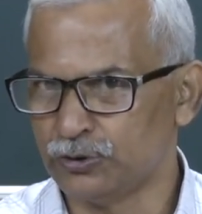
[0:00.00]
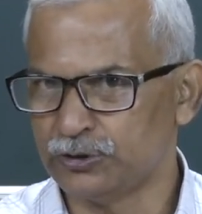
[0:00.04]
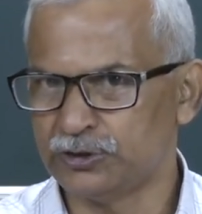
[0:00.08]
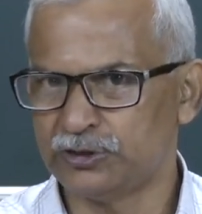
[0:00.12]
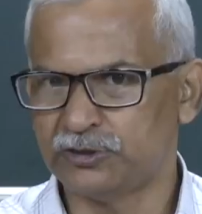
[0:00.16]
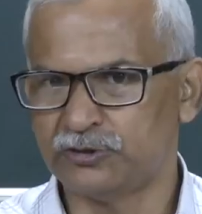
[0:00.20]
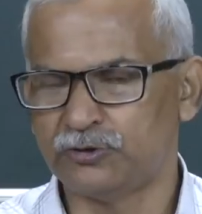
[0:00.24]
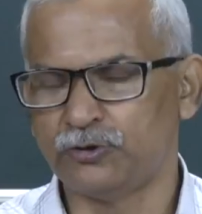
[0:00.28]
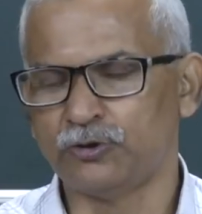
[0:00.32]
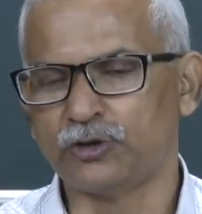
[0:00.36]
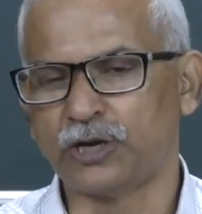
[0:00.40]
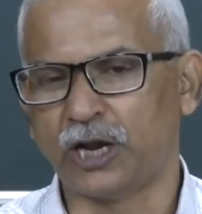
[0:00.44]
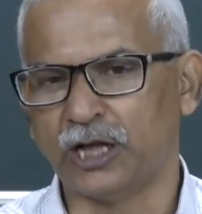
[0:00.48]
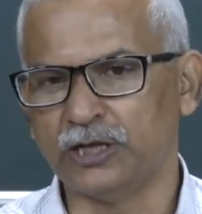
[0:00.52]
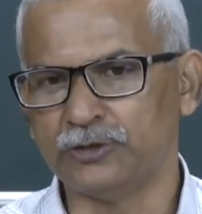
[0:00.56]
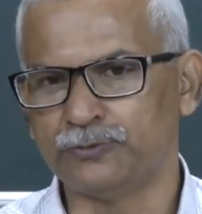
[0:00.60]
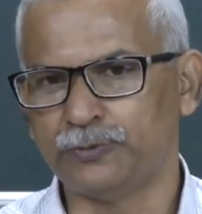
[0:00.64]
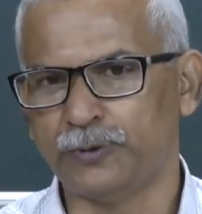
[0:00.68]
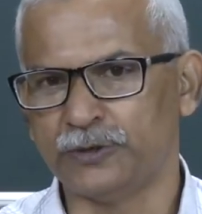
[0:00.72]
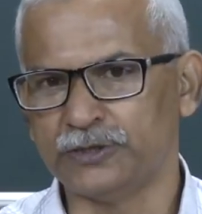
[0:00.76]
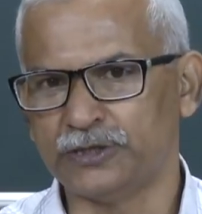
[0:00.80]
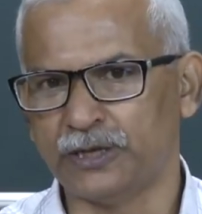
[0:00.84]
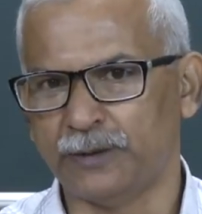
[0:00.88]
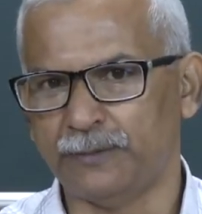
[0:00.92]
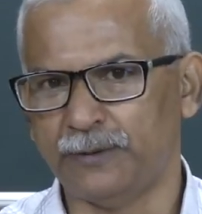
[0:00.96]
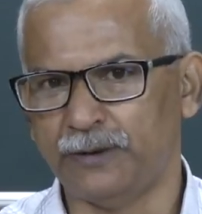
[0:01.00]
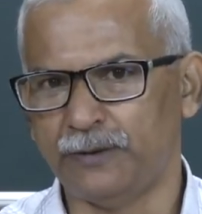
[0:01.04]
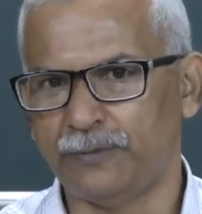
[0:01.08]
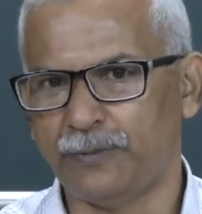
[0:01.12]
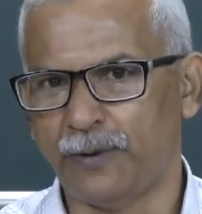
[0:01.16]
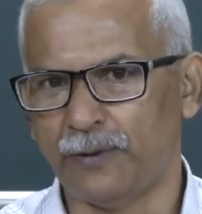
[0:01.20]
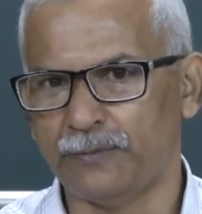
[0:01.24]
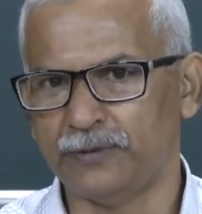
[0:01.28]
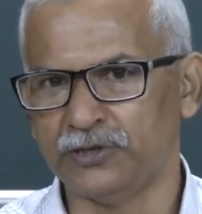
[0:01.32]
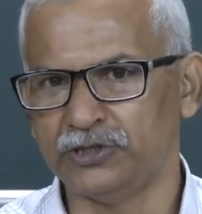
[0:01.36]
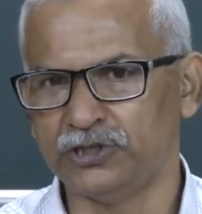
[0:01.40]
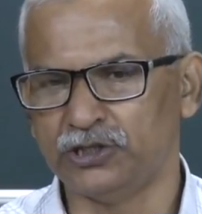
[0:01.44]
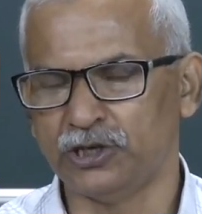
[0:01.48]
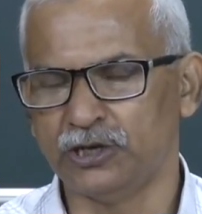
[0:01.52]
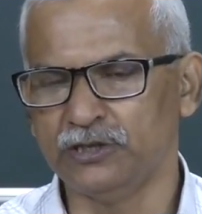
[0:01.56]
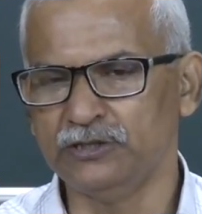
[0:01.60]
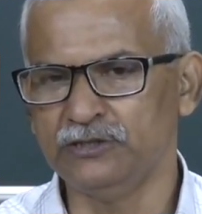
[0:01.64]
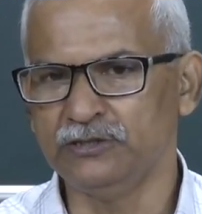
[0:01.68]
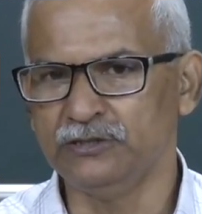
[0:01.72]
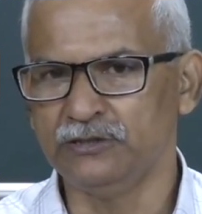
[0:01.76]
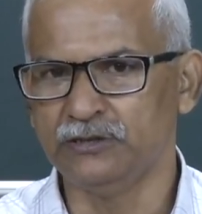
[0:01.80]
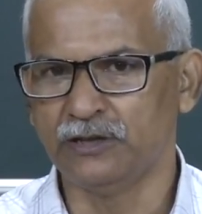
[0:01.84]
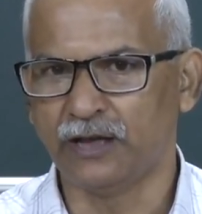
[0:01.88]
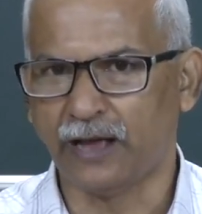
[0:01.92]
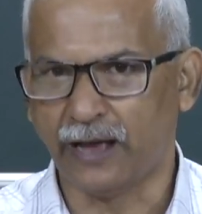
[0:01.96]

to transfer some information